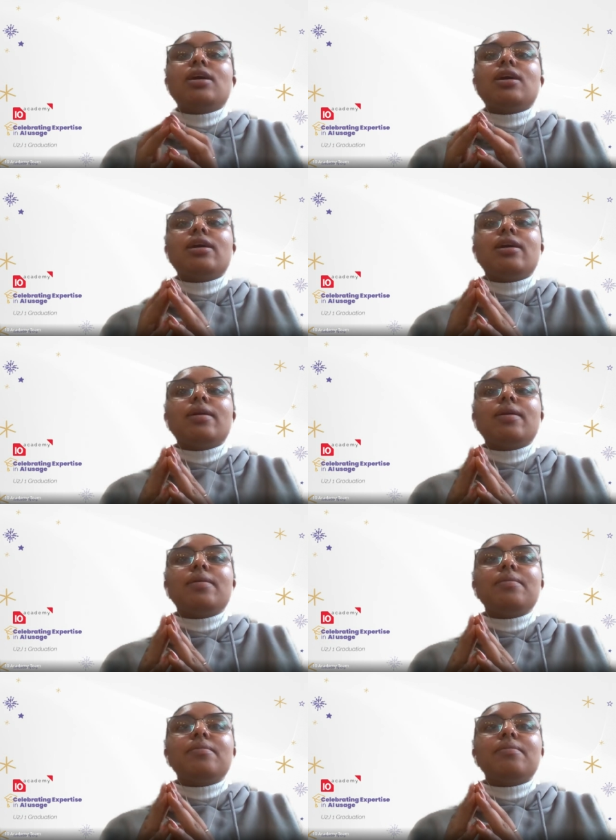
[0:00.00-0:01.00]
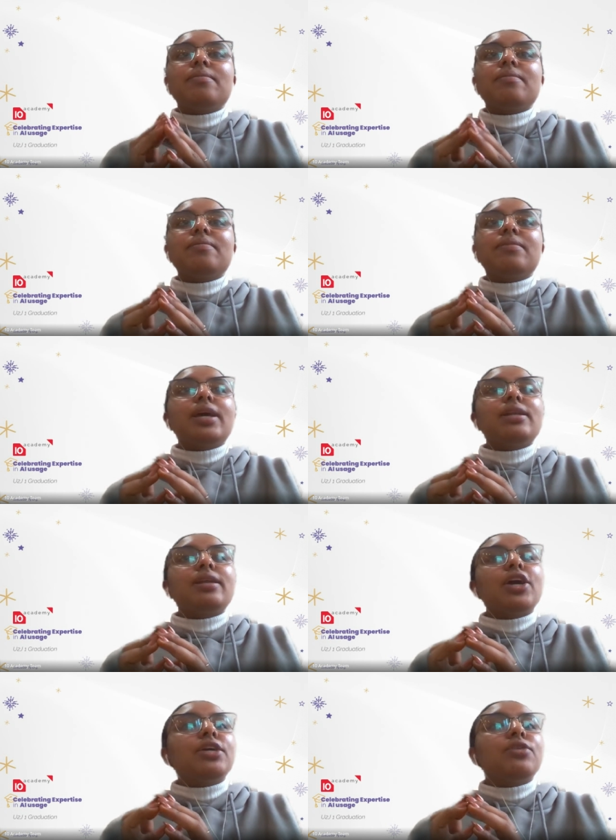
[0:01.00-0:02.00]
Um, and
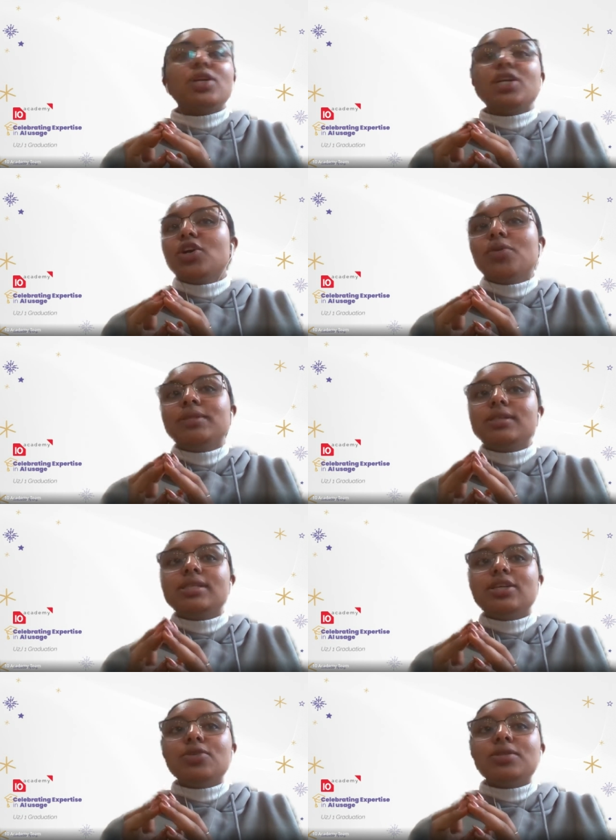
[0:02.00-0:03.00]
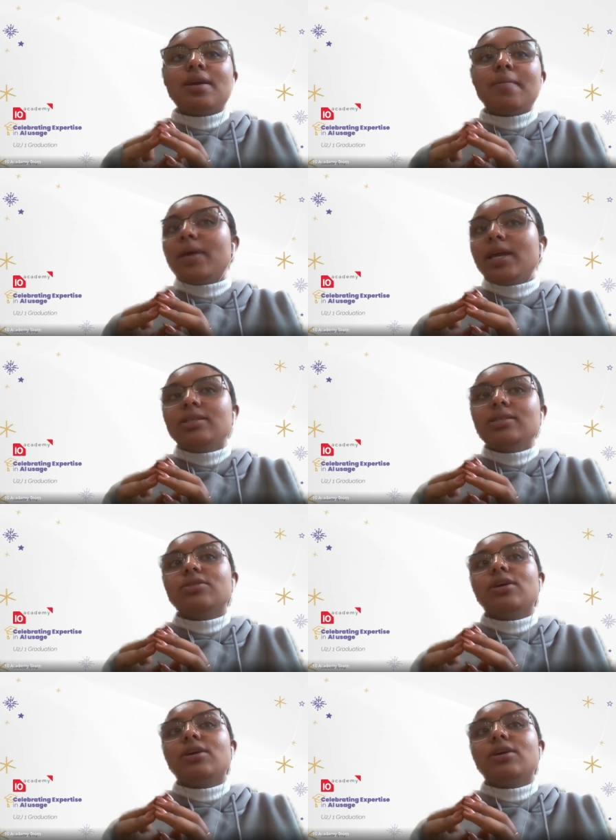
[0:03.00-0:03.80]
I really hope to see you submit